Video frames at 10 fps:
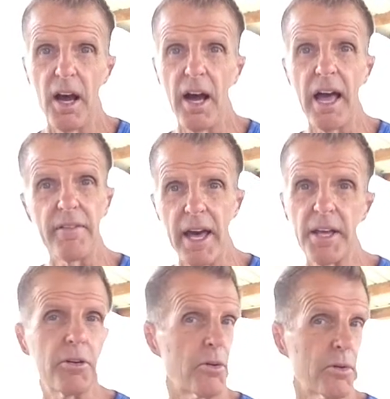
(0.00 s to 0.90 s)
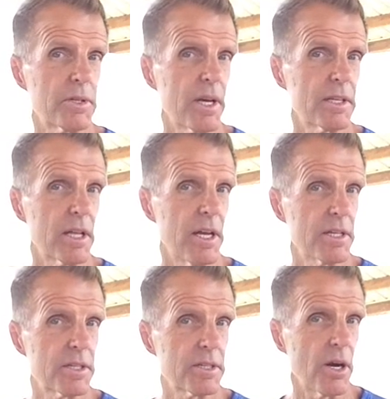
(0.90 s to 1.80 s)
uh, have had an Earth Science
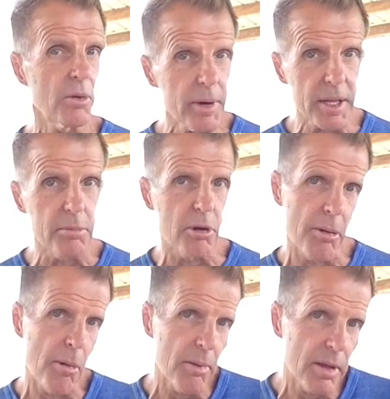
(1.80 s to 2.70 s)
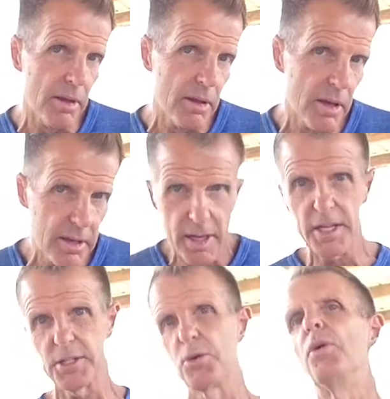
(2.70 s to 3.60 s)
class already, probably in
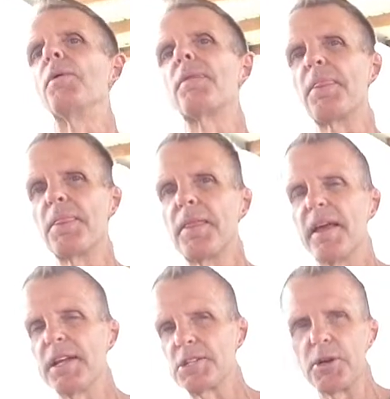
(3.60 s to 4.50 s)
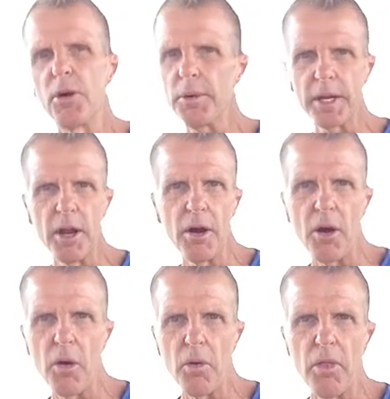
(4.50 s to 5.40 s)
high school. And so you already
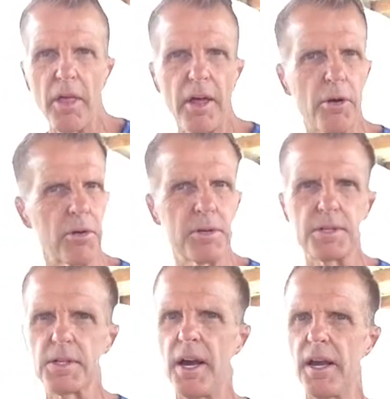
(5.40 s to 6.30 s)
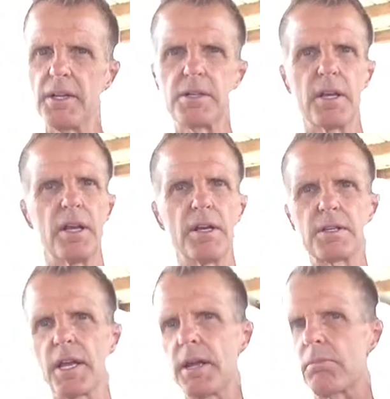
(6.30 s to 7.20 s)
know that Earth Science
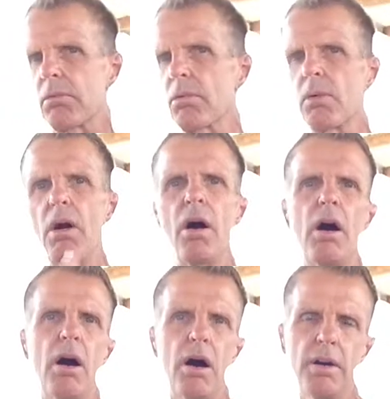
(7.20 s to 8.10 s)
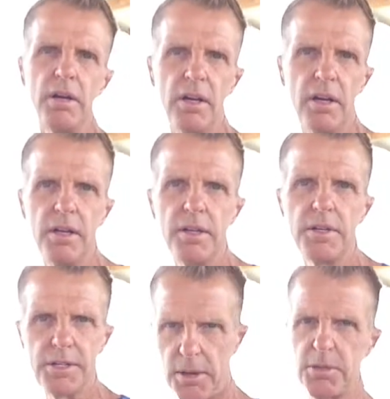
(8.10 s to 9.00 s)
is a broad
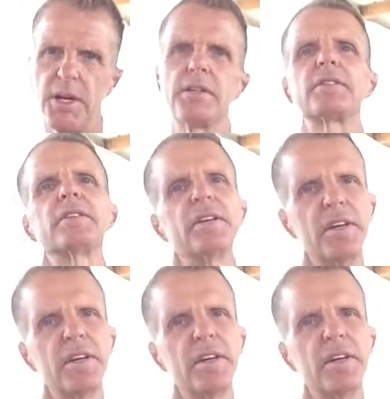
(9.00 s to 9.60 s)
subject,